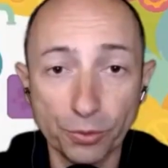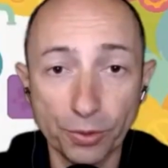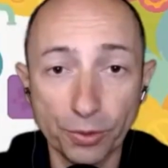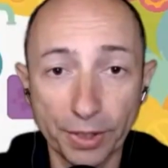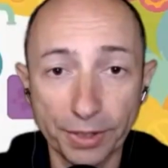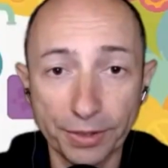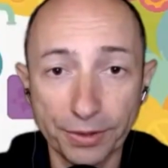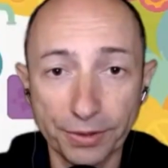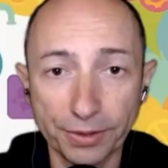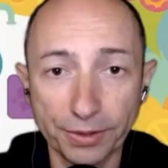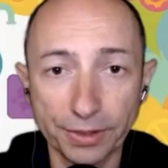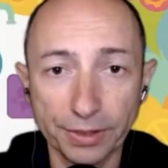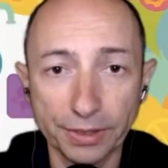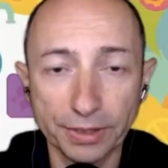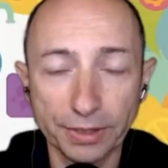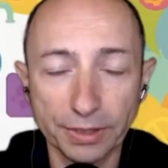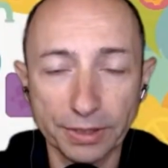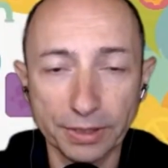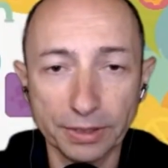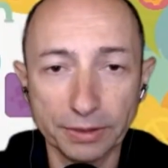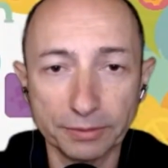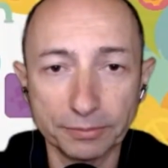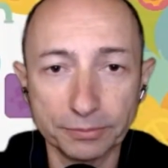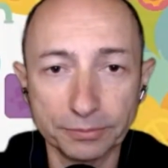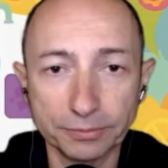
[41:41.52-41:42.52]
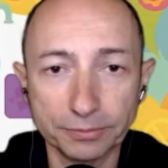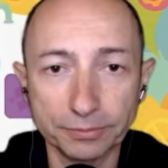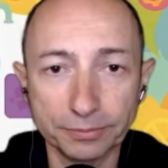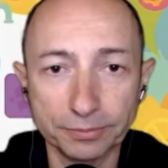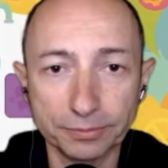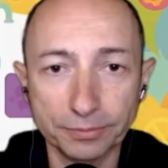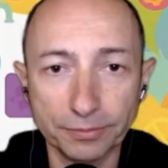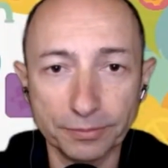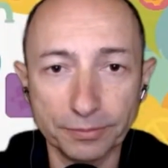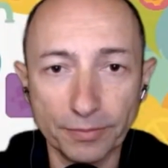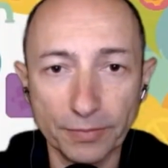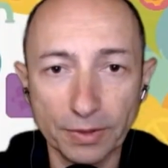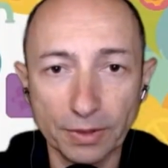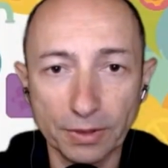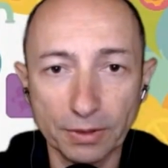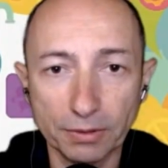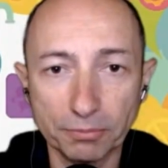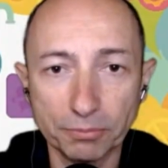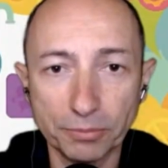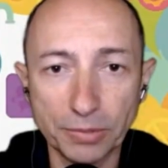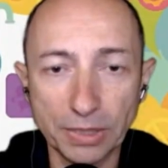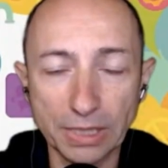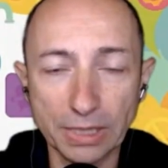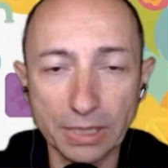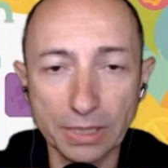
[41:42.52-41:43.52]
with um,
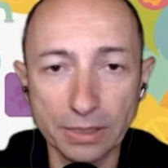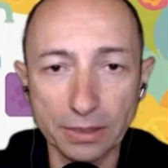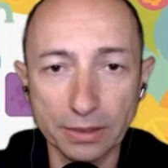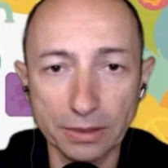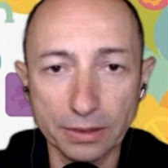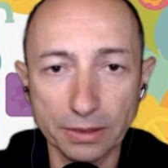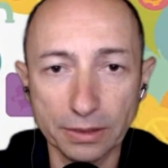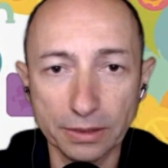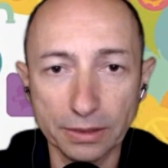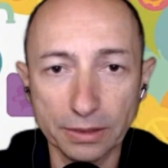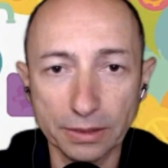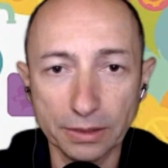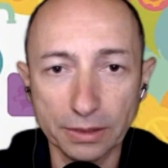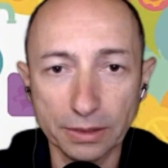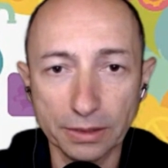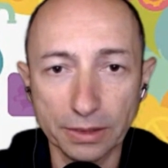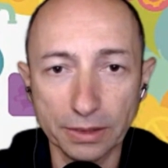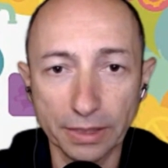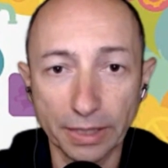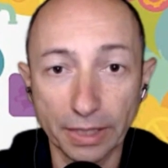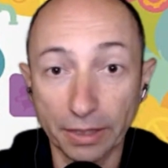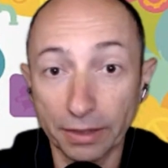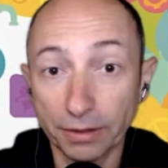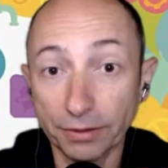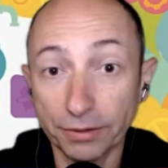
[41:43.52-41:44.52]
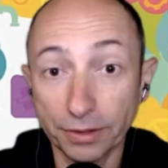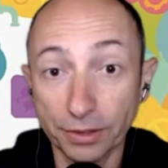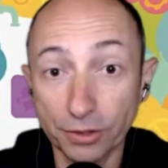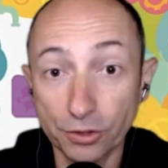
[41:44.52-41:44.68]
big uh, health